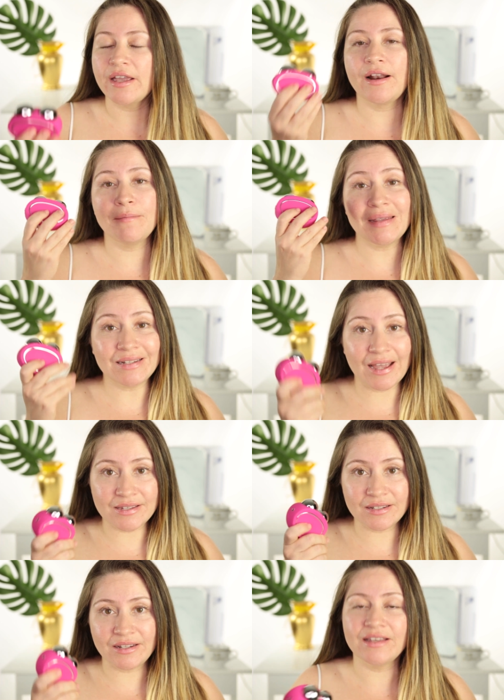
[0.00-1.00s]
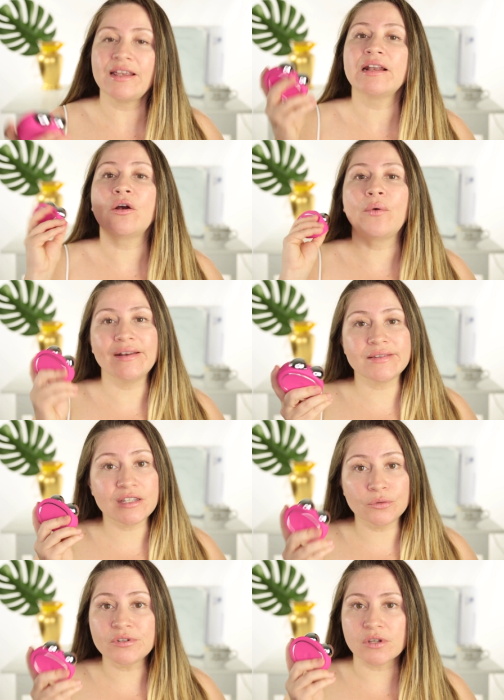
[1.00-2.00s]
and I've been testing it and I already
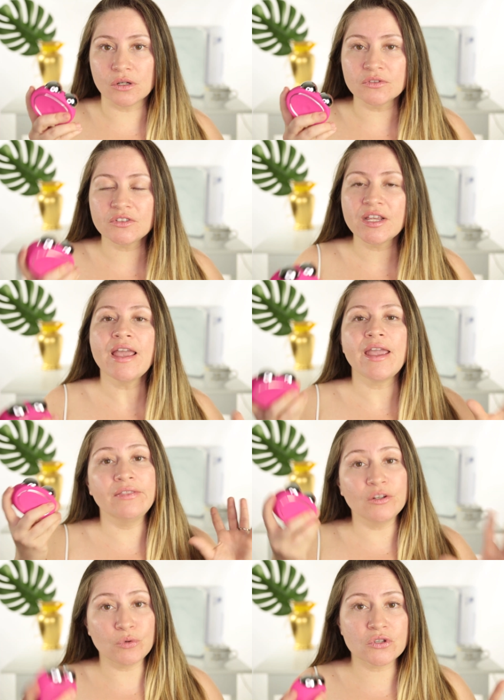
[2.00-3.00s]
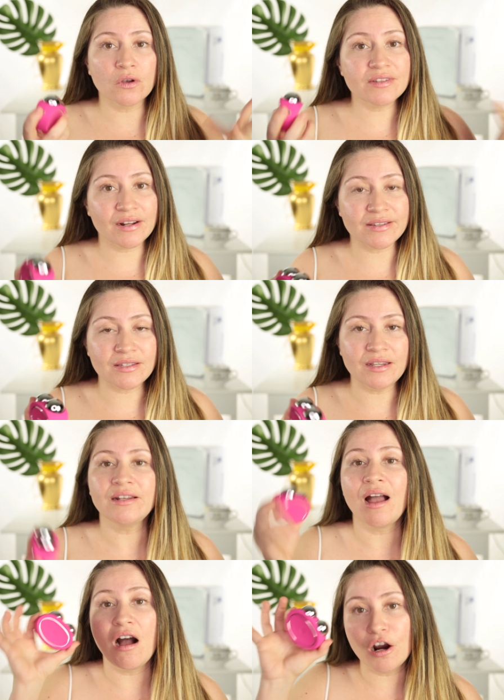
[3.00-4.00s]
see results and the results that I've
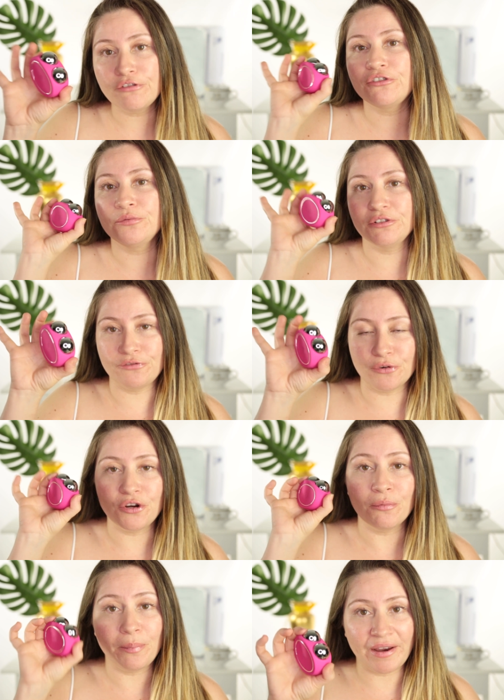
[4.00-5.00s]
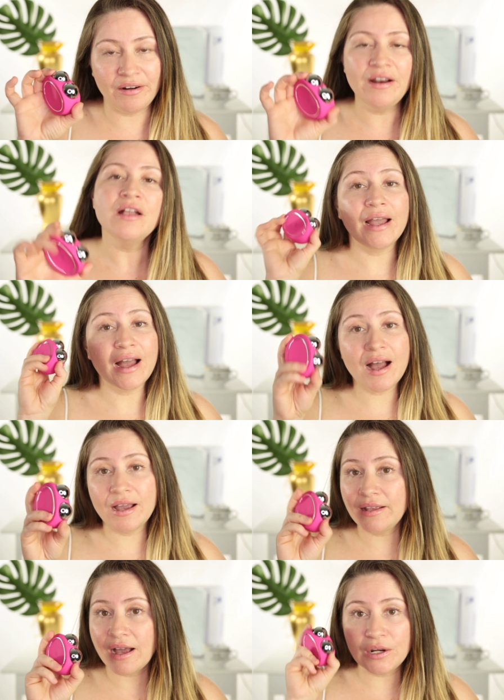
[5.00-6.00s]
seen are from the Foreo Bear. I
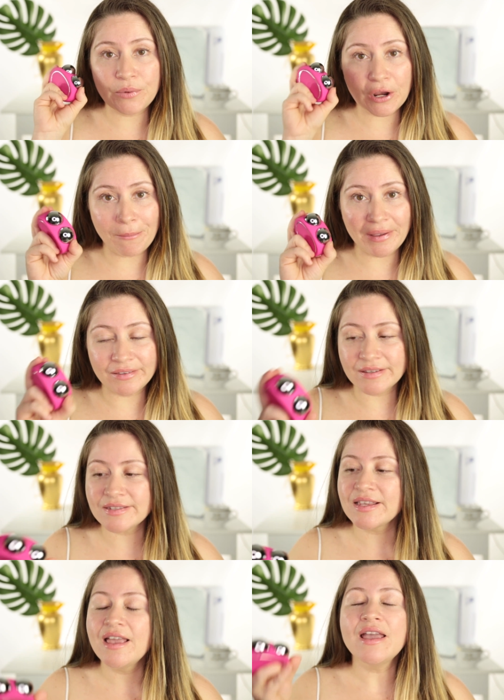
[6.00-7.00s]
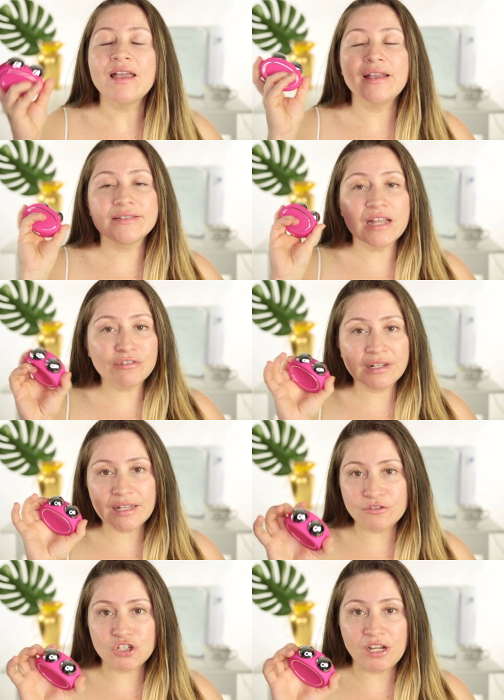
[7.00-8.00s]
highly, highly recommend this. It's definitely
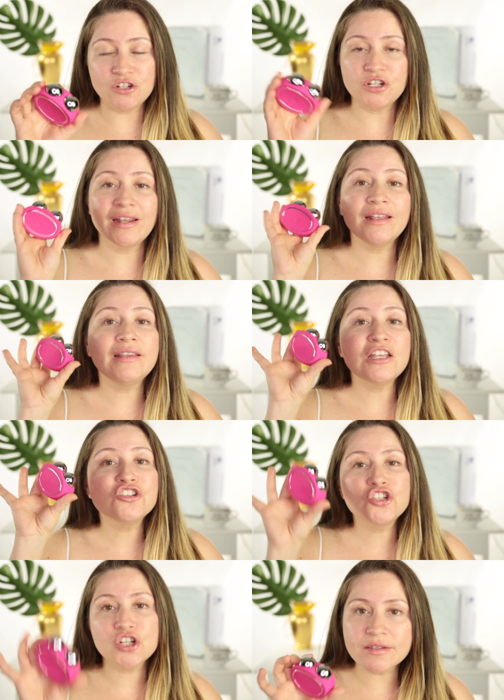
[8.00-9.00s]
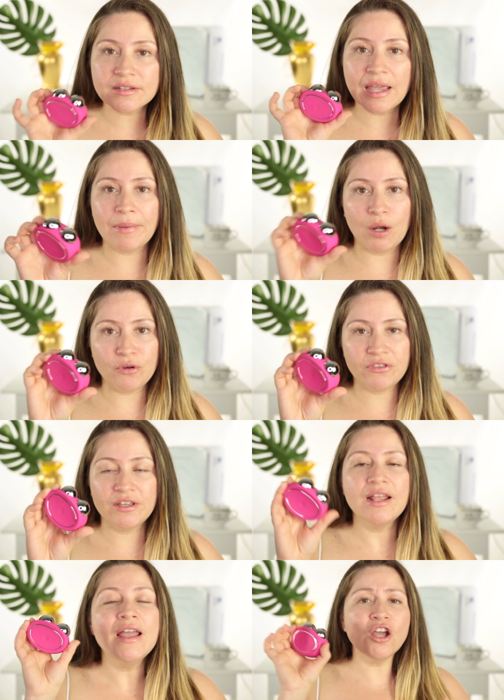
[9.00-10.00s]
life-changing and they just came out with
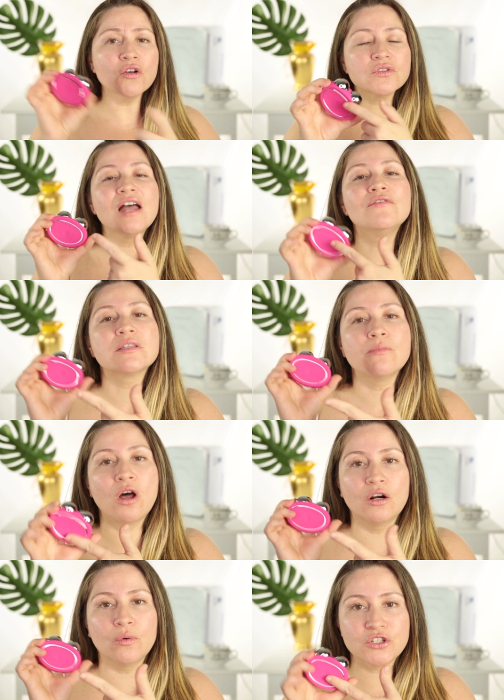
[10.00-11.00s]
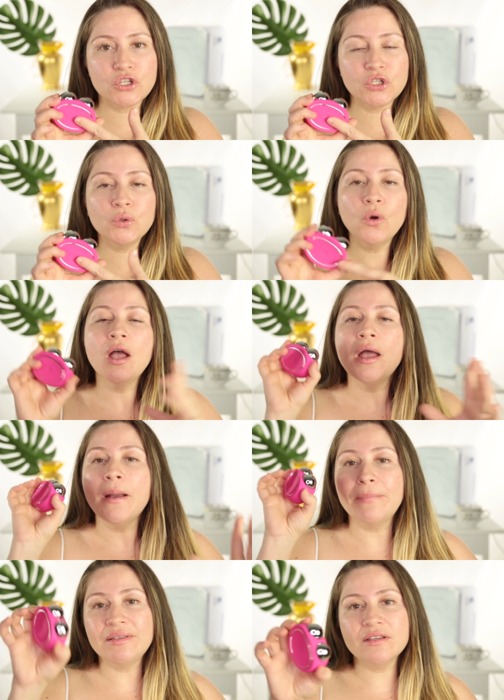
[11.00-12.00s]
it. And they also have a smaller one too,
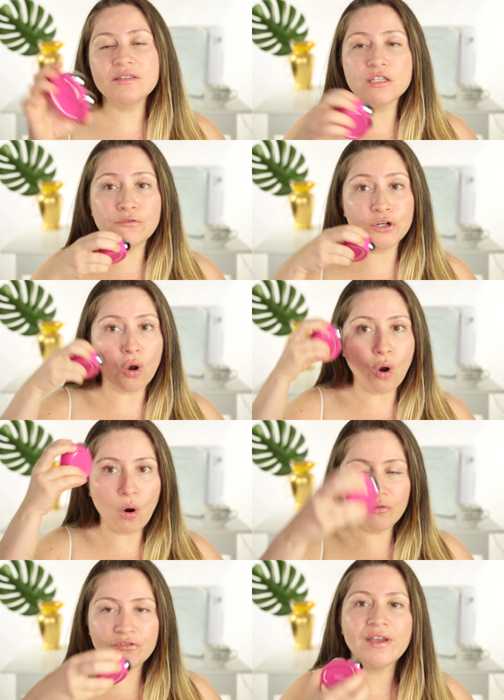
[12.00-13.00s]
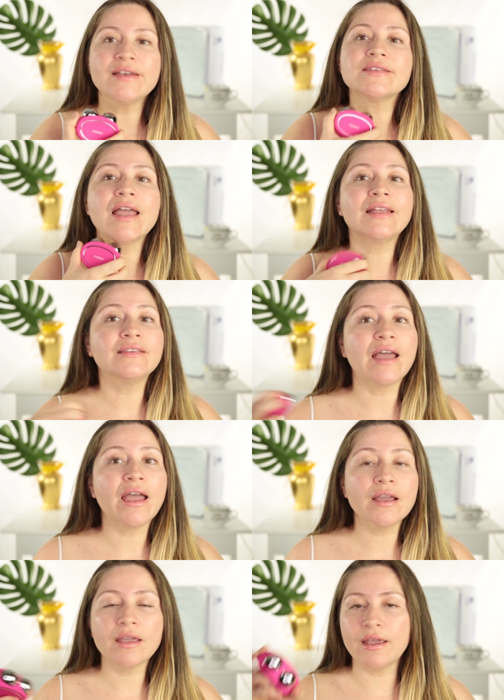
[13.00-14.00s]
but this is for your whole face and
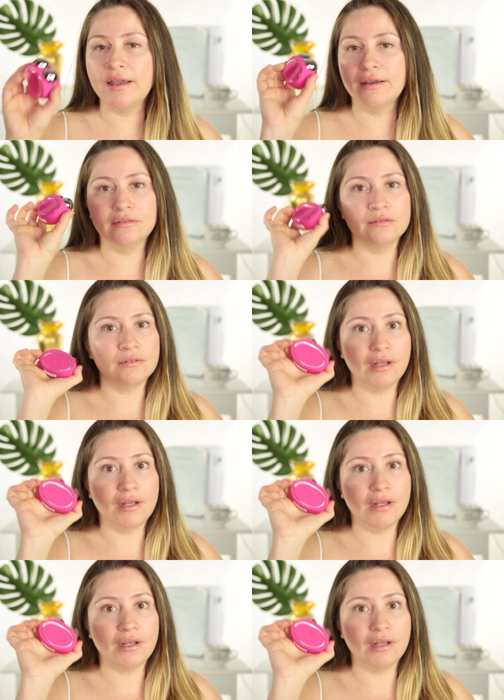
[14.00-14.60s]
neck and